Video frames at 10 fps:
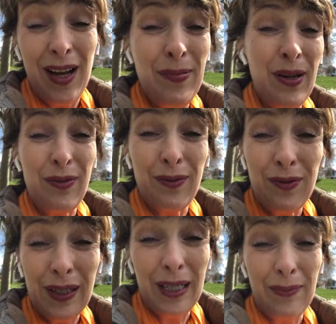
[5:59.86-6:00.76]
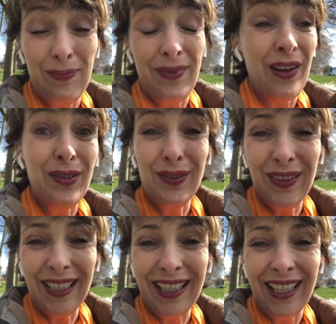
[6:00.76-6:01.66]
Apart from freedom, a
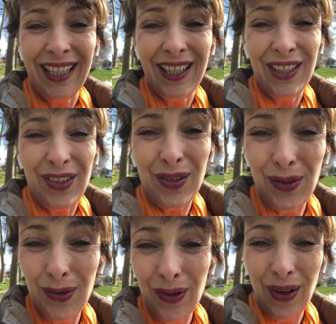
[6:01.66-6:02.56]
fulfilling, true,